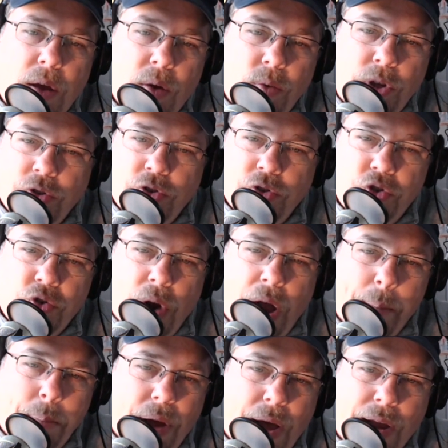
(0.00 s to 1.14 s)
We use
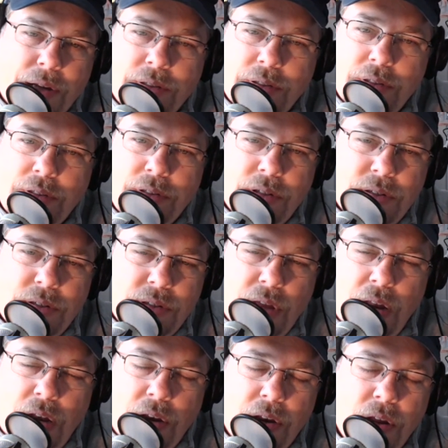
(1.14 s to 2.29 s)
Dropbox to
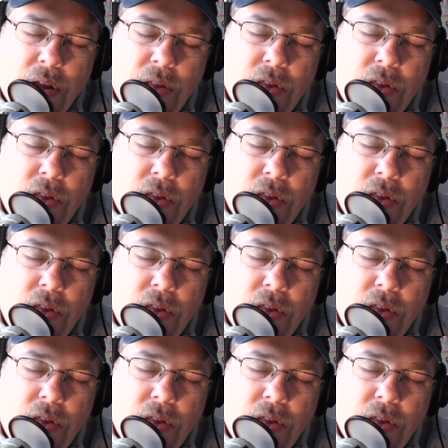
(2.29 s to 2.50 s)
send